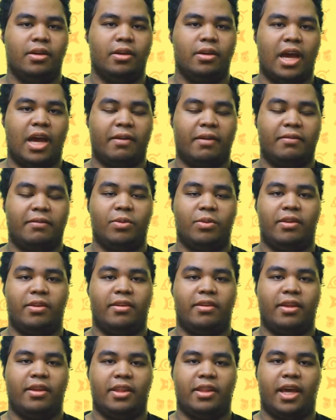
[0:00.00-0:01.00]
after we
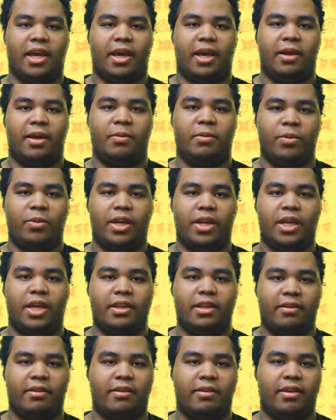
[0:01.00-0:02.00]
see that, we
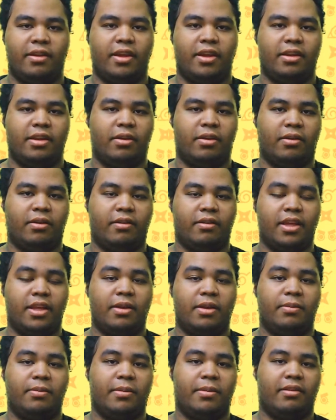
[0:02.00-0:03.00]
get to see,
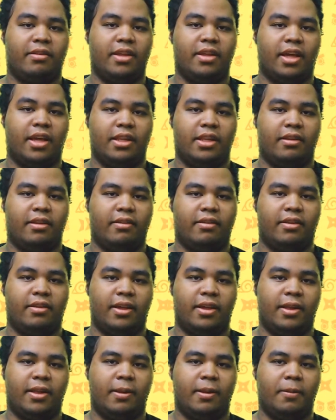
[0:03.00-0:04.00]
statements that they
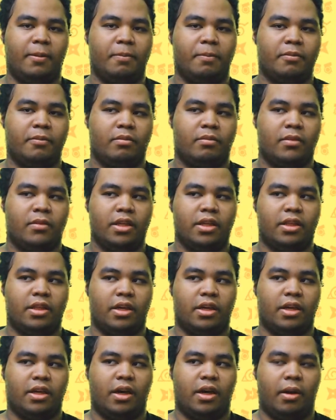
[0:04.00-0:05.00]
said
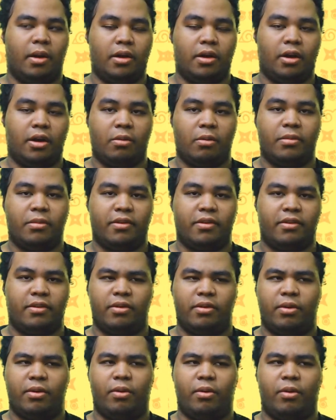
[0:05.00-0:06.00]
the Karma
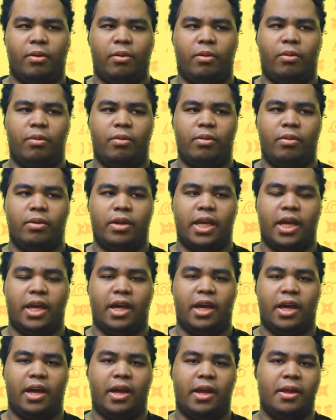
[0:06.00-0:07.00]
Cell
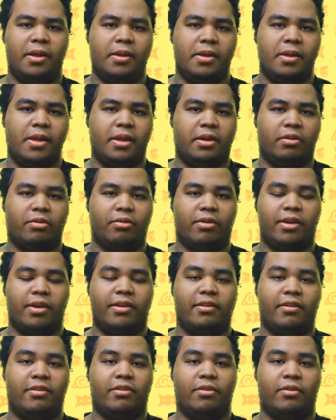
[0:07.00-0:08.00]

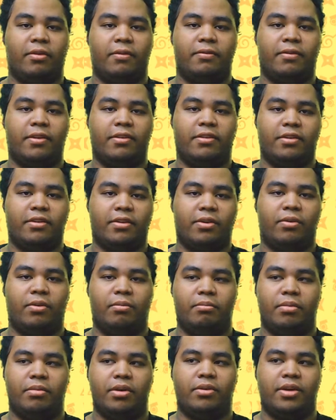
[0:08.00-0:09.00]
increases your physical
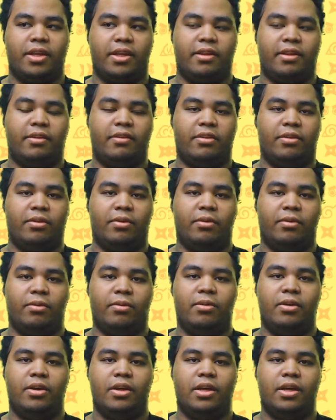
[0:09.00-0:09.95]
ability. So